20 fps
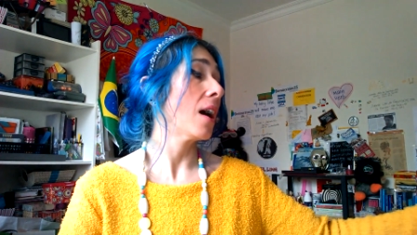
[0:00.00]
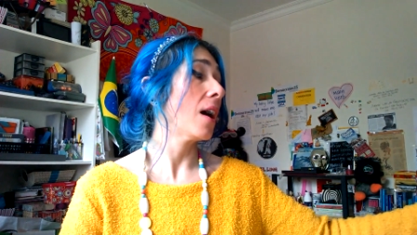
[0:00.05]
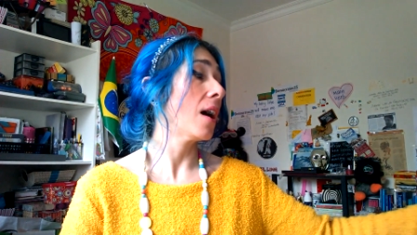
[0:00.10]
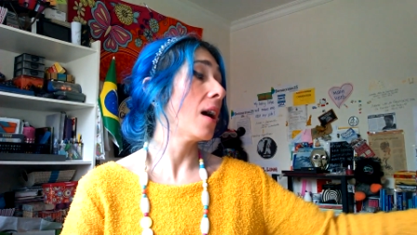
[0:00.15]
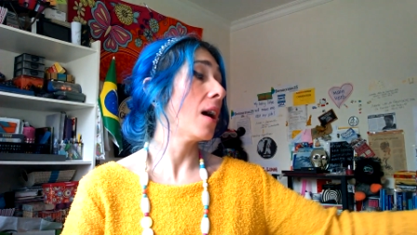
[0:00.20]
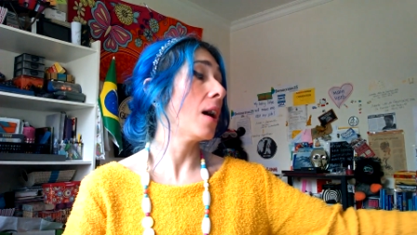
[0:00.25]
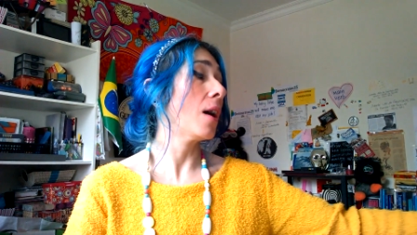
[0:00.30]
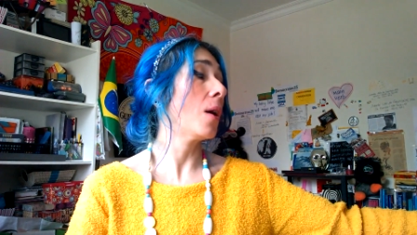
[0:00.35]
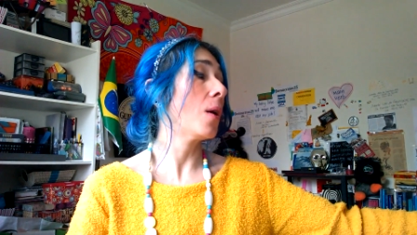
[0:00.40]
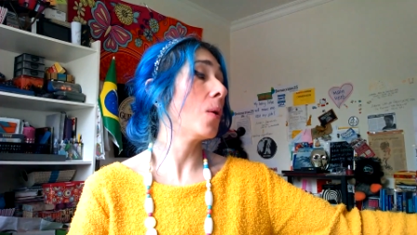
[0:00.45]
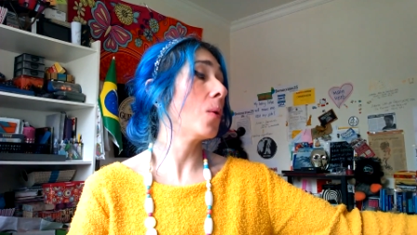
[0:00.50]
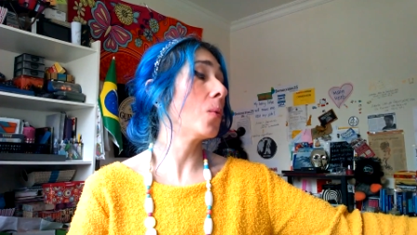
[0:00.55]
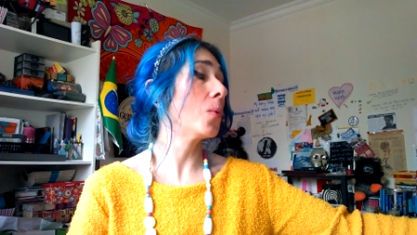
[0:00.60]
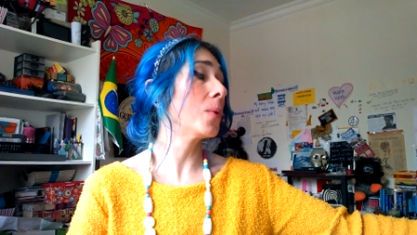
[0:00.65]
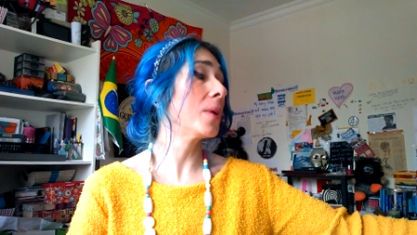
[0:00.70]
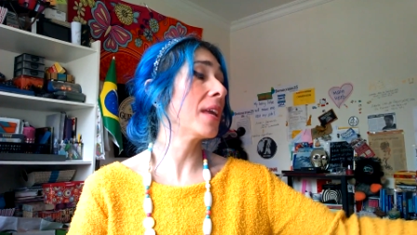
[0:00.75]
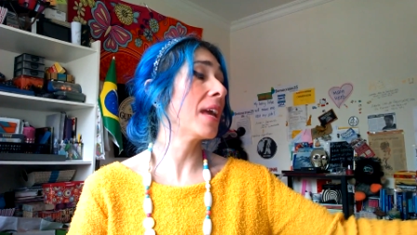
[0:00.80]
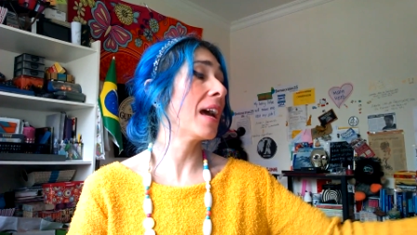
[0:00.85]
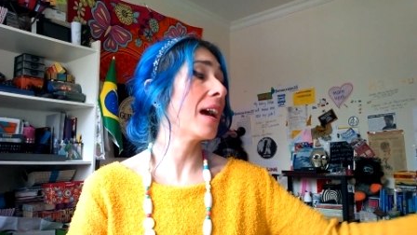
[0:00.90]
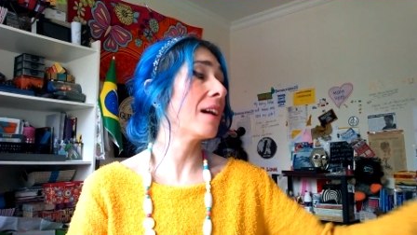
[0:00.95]
Uh,
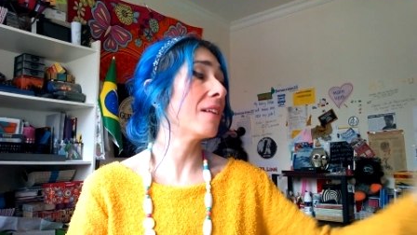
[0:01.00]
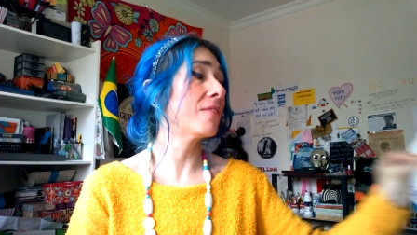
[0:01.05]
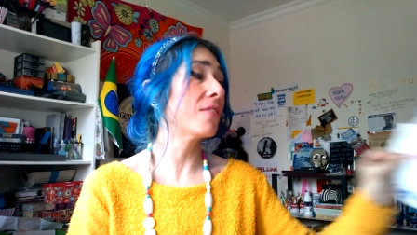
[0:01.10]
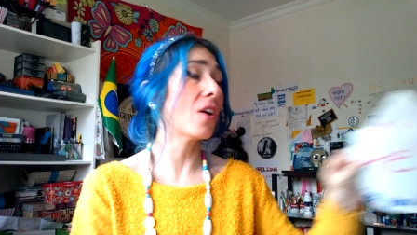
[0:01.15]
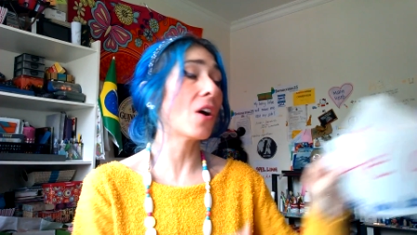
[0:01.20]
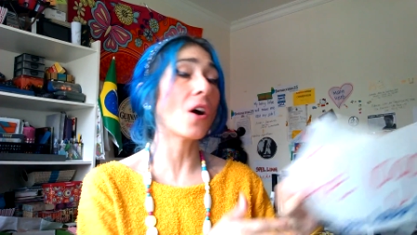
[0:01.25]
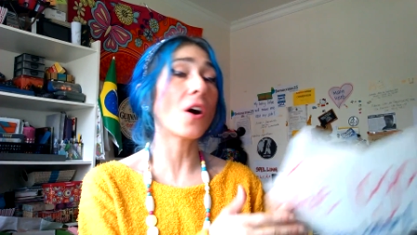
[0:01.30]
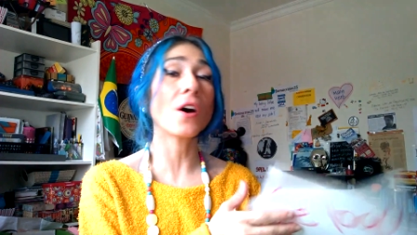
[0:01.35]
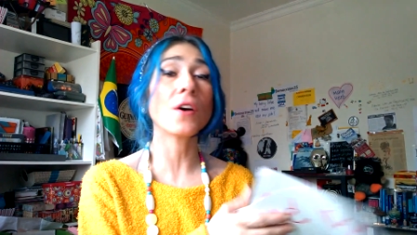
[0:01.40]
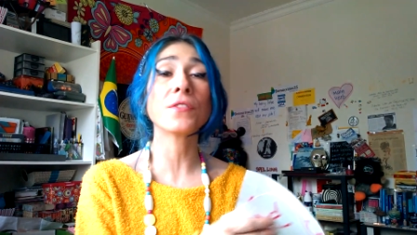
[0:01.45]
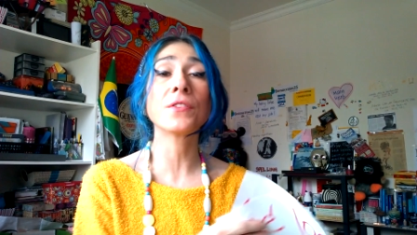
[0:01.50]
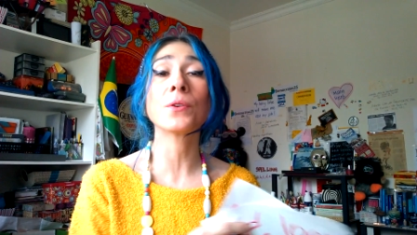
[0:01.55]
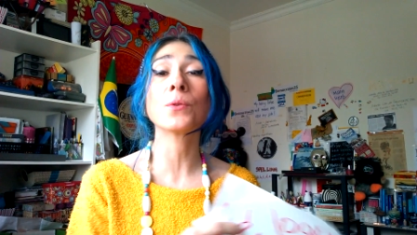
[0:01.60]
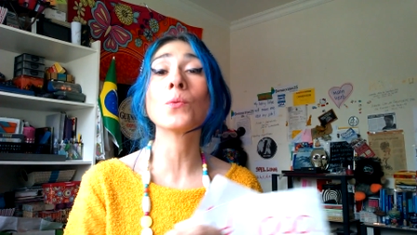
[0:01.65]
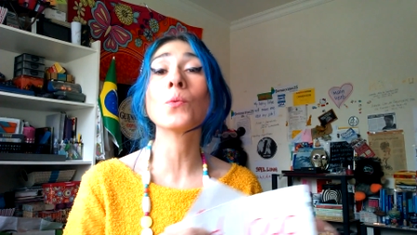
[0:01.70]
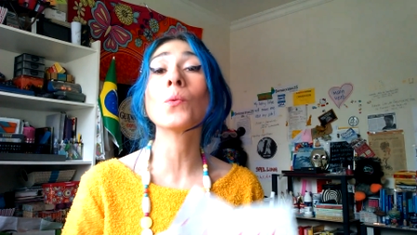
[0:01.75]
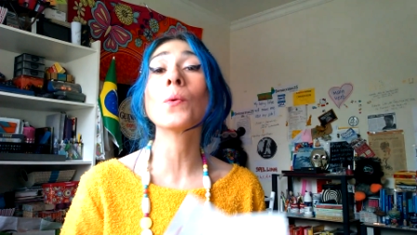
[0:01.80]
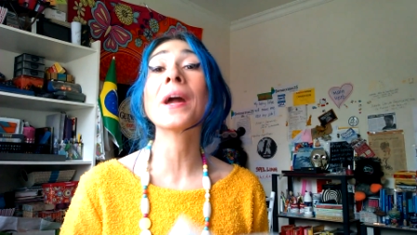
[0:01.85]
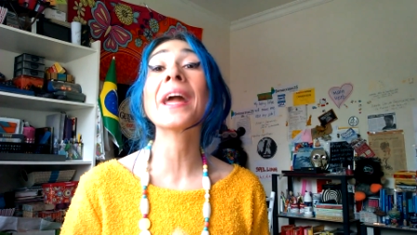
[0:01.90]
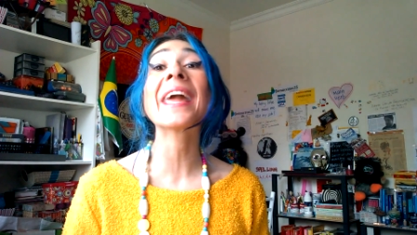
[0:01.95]
we have other
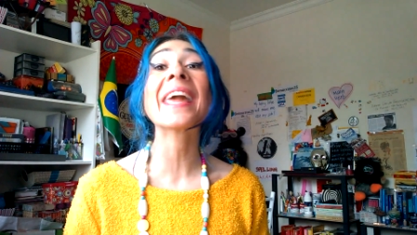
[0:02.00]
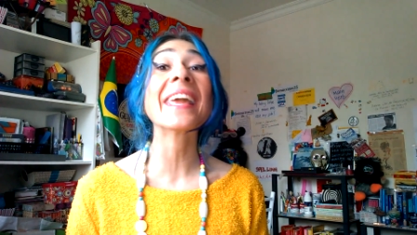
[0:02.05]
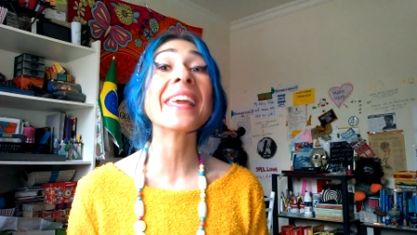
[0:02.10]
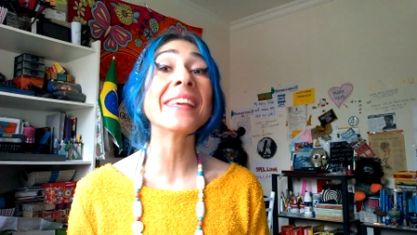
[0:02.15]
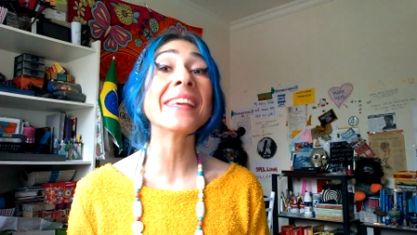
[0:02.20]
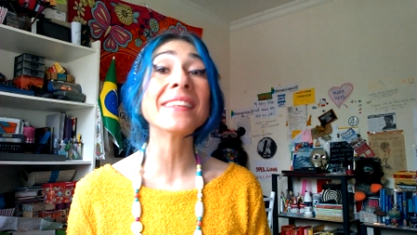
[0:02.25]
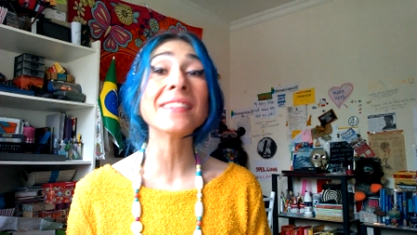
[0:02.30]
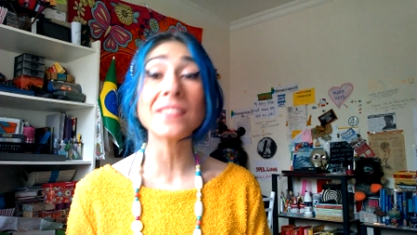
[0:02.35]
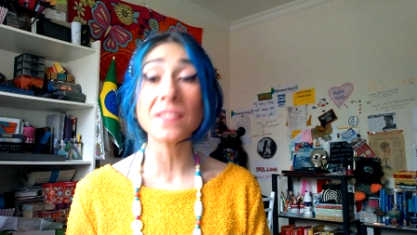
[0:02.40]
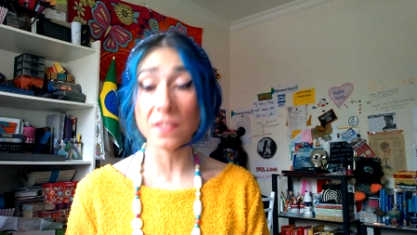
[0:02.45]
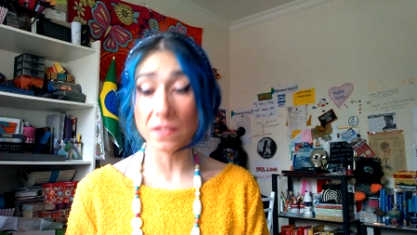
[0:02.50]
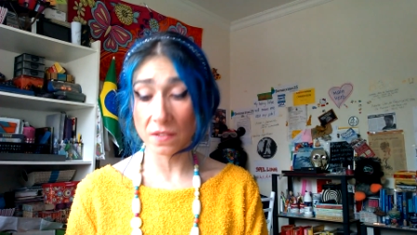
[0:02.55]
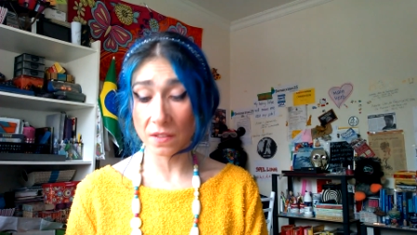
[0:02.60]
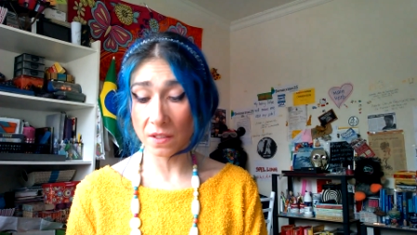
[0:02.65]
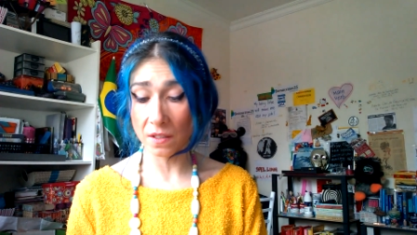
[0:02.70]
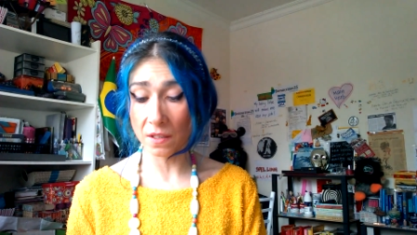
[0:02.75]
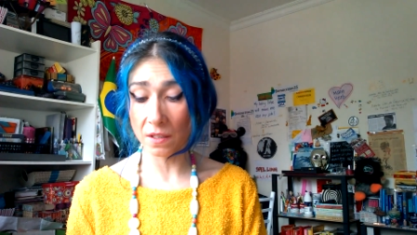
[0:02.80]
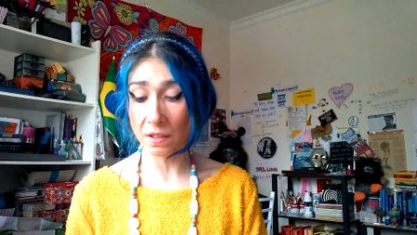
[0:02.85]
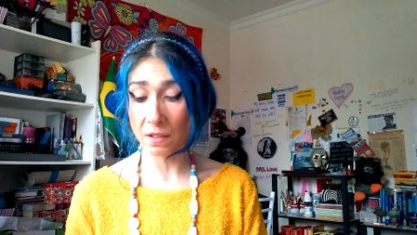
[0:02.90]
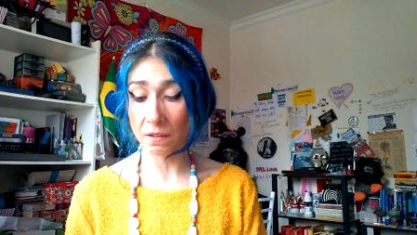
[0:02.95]
ways,
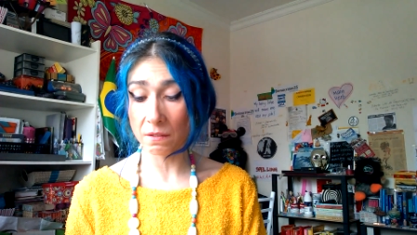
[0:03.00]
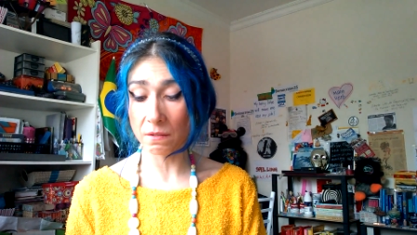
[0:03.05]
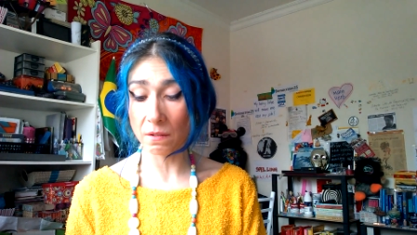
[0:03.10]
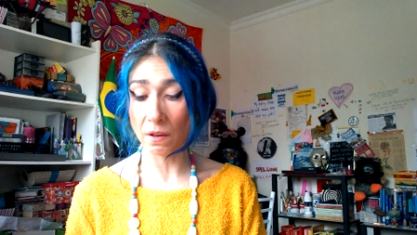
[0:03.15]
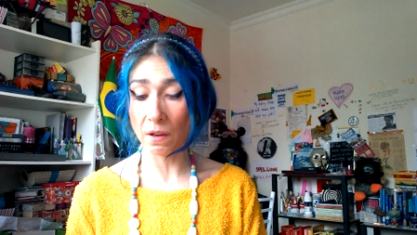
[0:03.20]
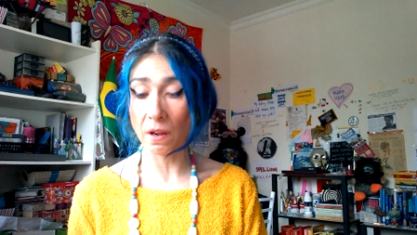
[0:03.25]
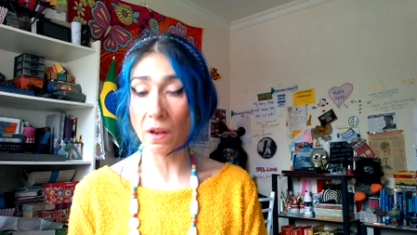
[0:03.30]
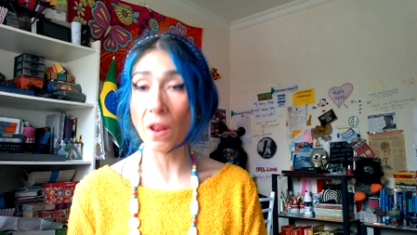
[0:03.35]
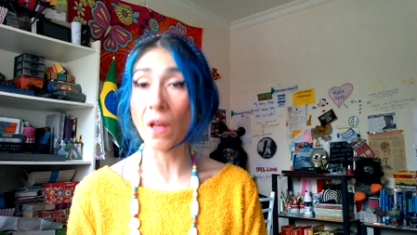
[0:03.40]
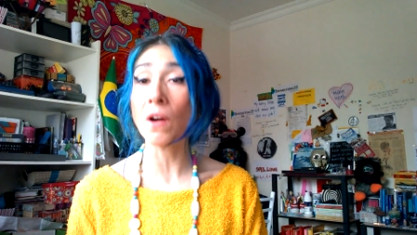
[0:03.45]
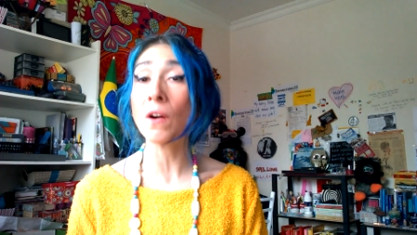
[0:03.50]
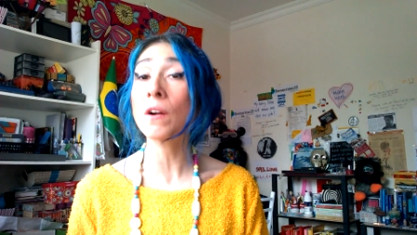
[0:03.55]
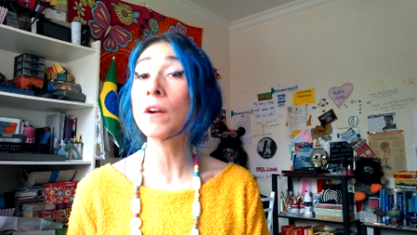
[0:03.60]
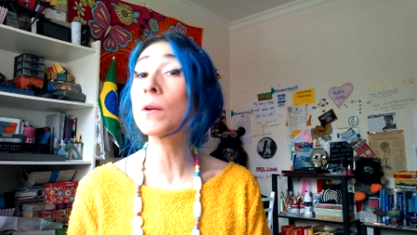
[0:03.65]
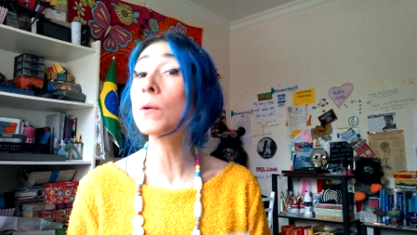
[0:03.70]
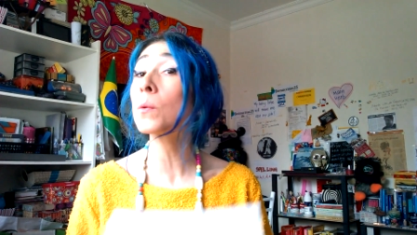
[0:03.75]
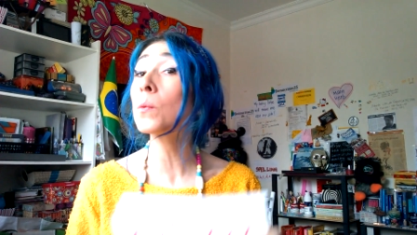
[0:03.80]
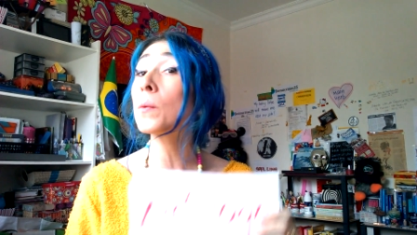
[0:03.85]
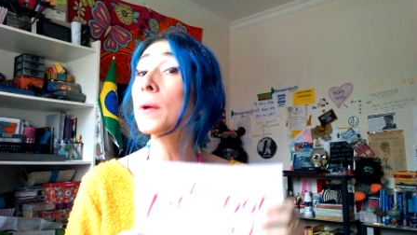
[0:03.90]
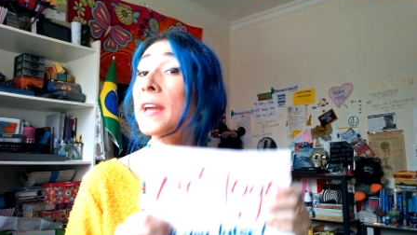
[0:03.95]
uh,
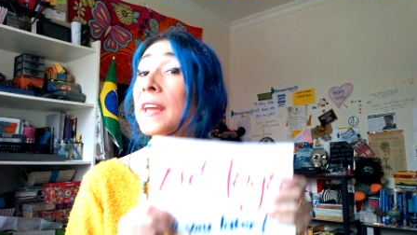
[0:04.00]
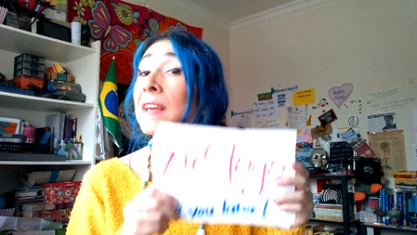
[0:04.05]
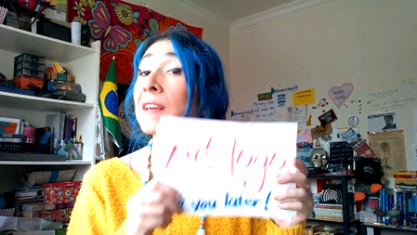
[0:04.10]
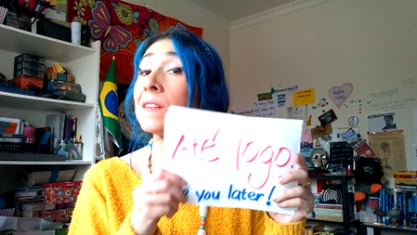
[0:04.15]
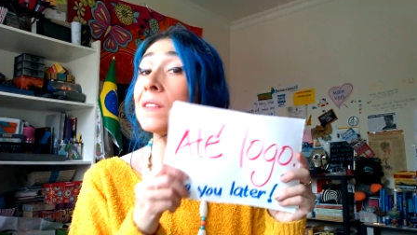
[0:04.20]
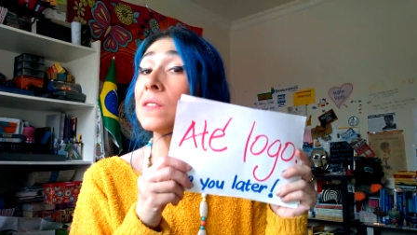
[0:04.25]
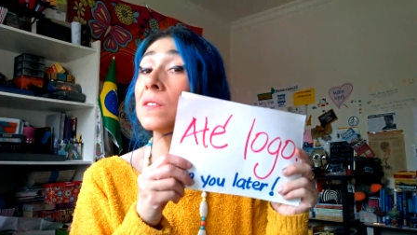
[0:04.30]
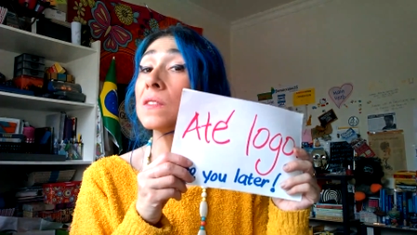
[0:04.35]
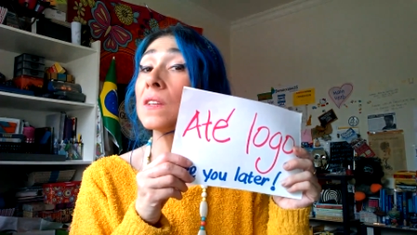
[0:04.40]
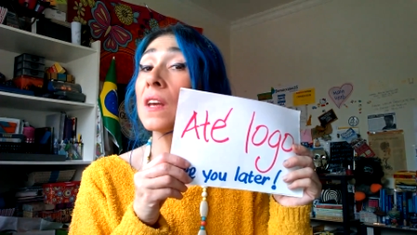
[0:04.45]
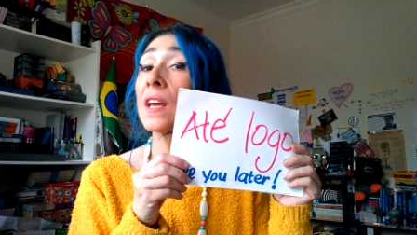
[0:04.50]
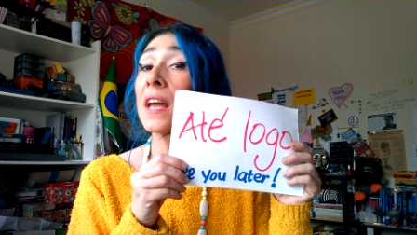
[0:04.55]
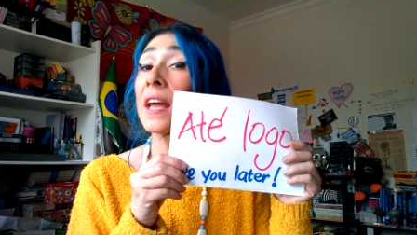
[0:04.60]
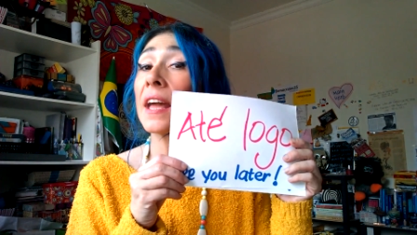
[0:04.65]
longer ways.